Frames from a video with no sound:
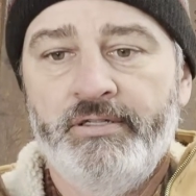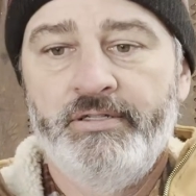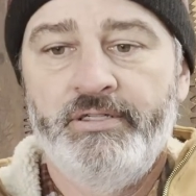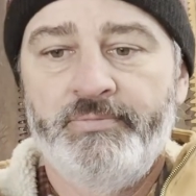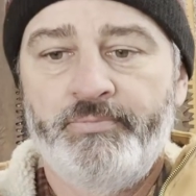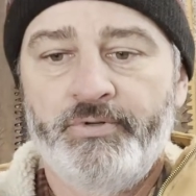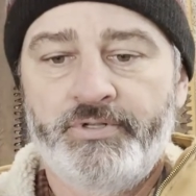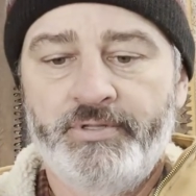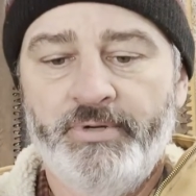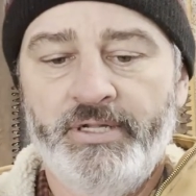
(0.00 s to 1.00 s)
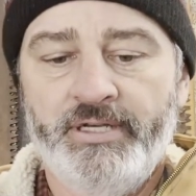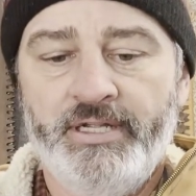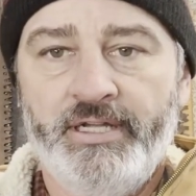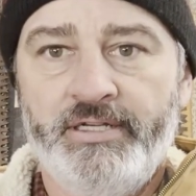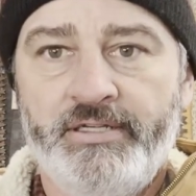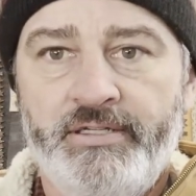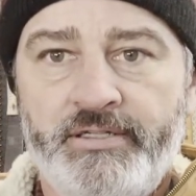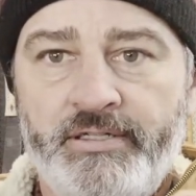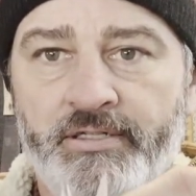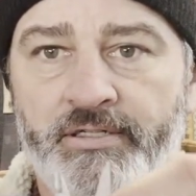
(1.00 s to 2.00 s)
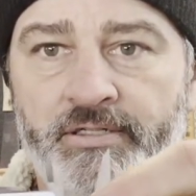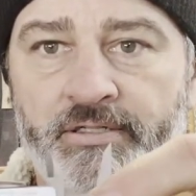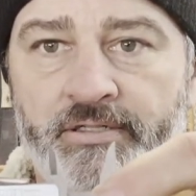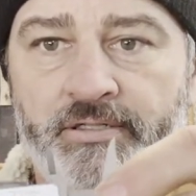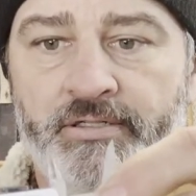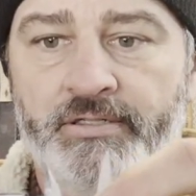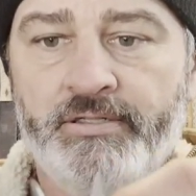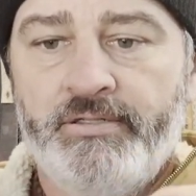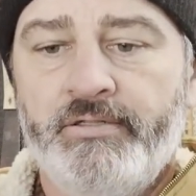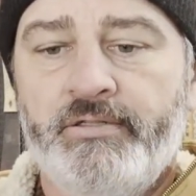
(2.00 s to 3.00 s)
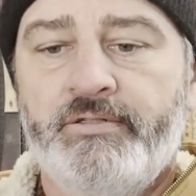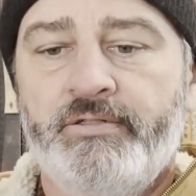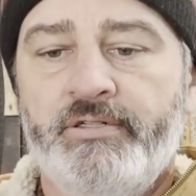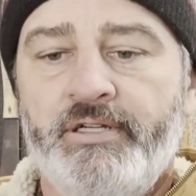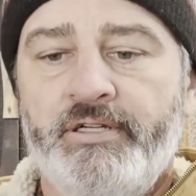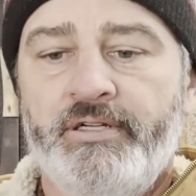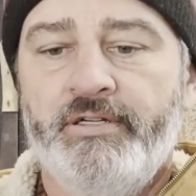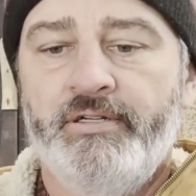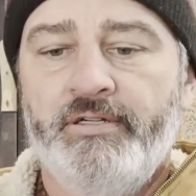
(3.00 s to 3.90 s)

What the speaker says: You push the button on, and I'll turn it on here.